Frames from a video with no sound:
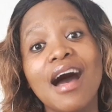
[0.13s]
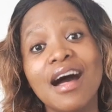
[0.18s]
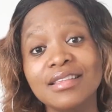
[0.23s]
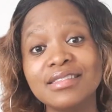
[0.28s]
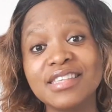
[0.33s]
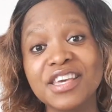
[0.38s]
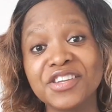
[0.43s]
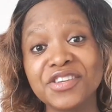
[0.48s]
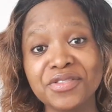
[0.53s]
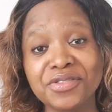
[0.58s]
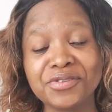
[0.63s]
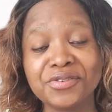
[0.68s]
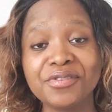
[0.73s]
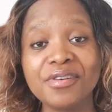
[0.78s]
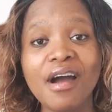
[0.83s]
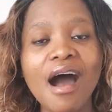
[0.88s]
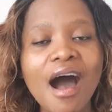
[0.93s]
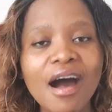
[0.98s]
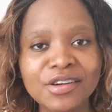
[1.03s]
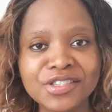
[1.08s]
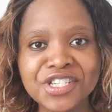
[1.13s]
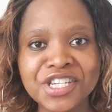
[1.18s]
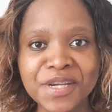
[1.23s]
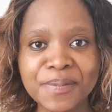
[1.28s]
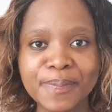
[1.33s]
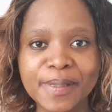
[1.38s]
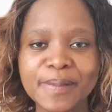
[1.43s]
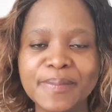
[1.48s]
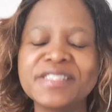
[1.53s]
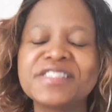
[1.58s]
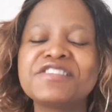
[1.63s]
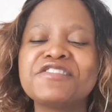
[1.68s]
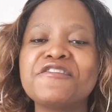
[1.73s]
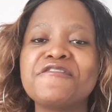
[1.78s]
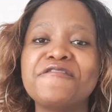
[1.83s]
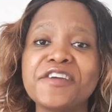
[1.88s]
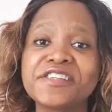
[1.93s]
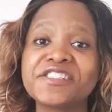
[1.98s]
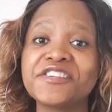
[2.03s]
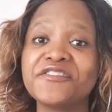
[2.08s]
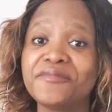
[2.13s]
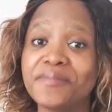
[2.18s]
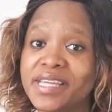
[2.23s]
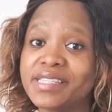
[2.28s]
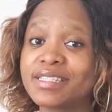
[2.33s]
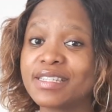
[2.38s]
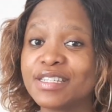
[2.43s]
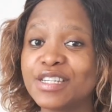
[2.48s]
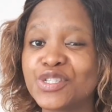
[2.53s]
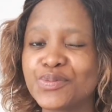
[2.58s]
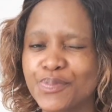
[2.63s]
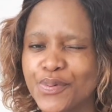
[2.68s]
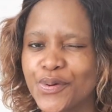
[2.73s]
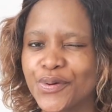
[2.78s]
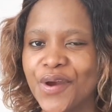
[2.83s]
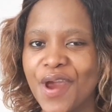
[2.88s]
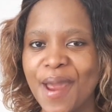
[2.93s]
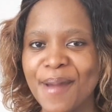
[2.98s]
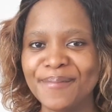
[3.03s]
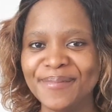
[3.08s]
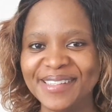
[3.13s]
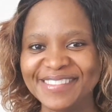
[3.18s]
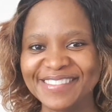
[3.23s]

I'll take you through how to implement an effective maintenance program.